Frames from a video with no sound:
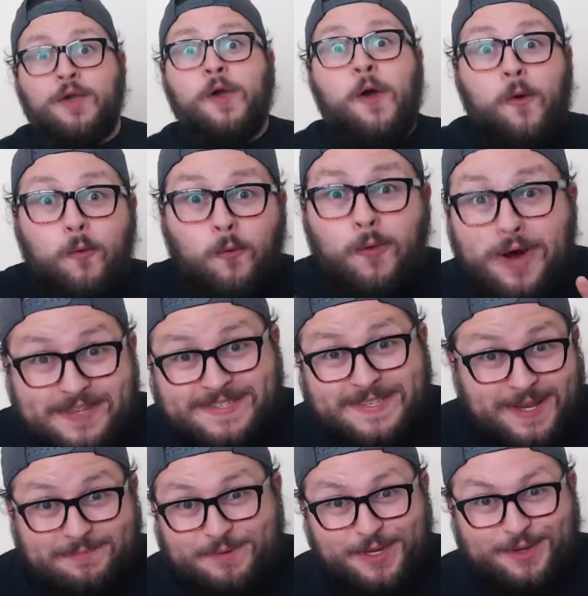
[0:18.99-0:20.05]
What's
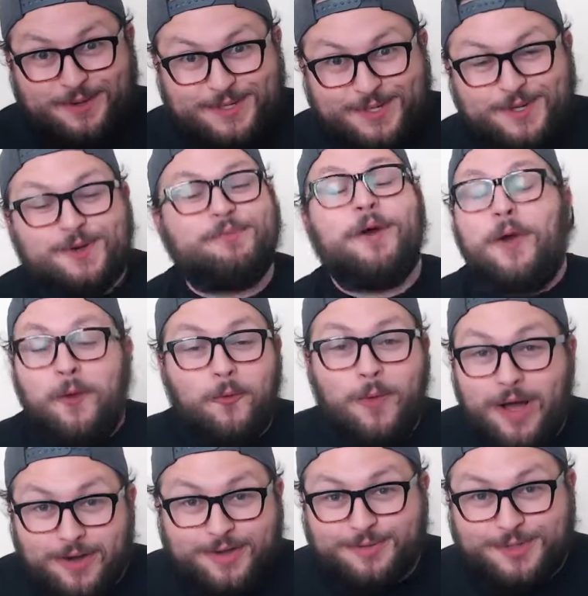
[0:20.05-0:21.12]
up, YouTube?
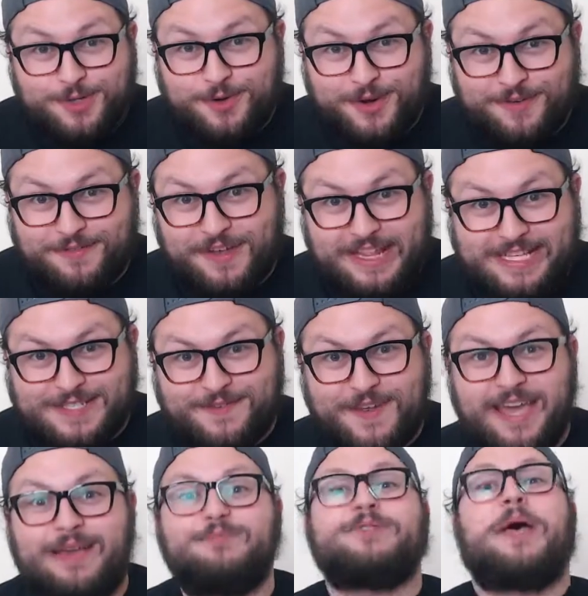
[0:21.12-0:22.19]
Welcome to Hervelis
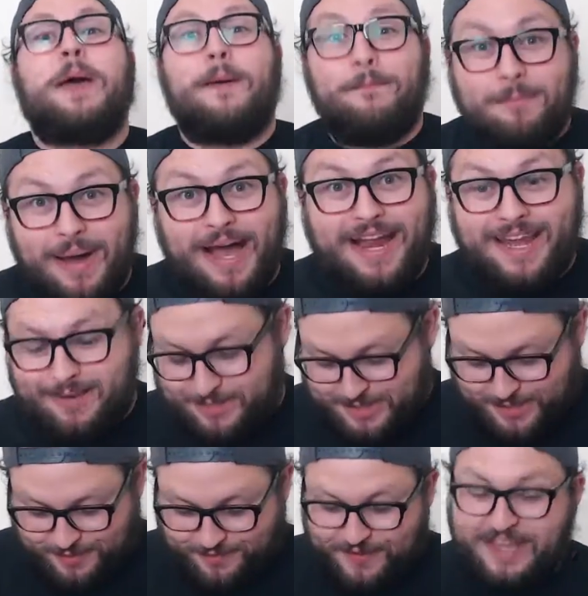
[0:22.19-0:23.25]
Vapes. My name is
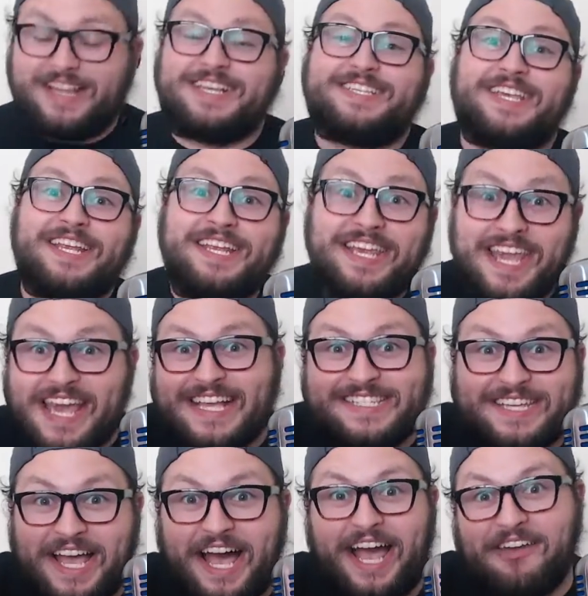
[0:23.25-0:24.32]
Hervelis, and yes,
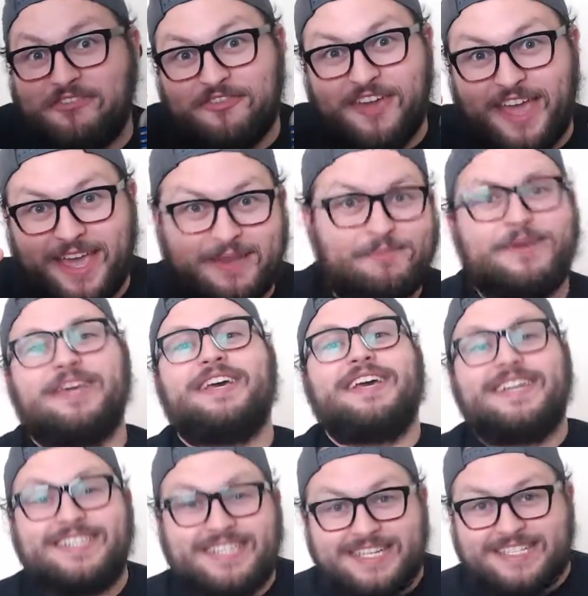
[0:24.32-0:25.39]
I vape.
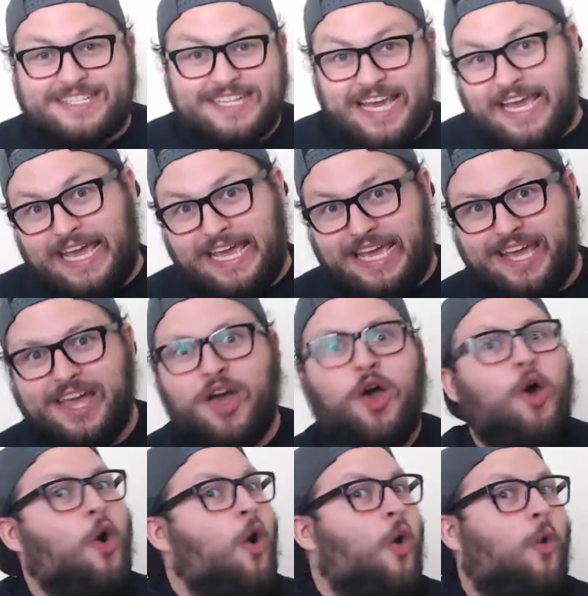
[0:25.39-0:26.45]
Today,
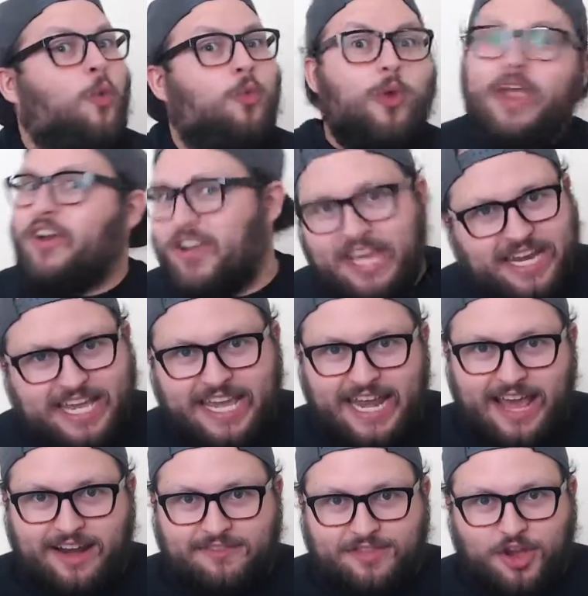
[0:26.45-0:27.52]
we are going to get
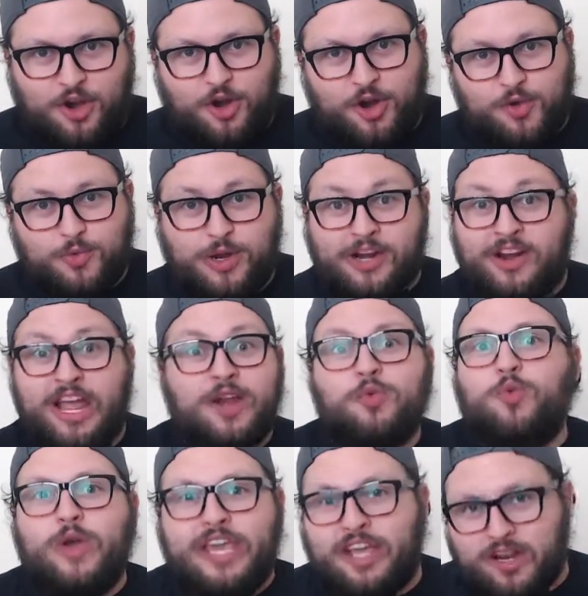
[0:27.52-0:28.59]
out of the hardware, and
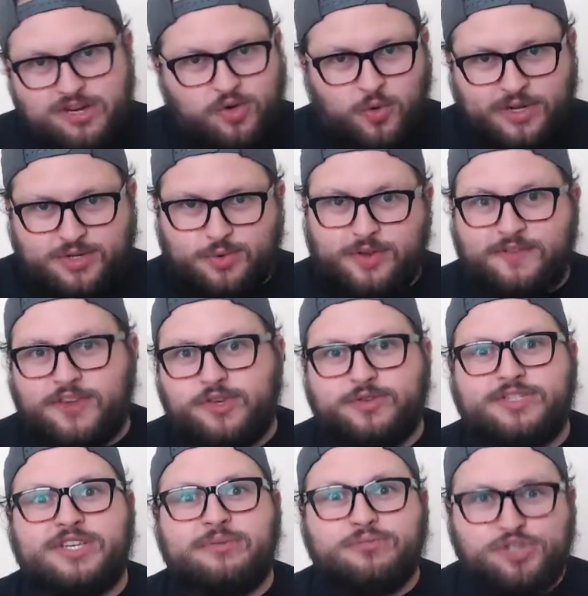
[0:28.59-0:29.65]
we are going to review
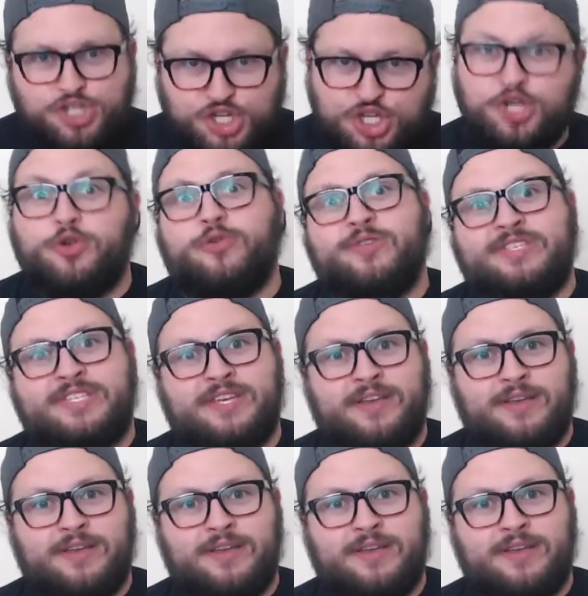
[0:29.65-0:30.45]
some juice.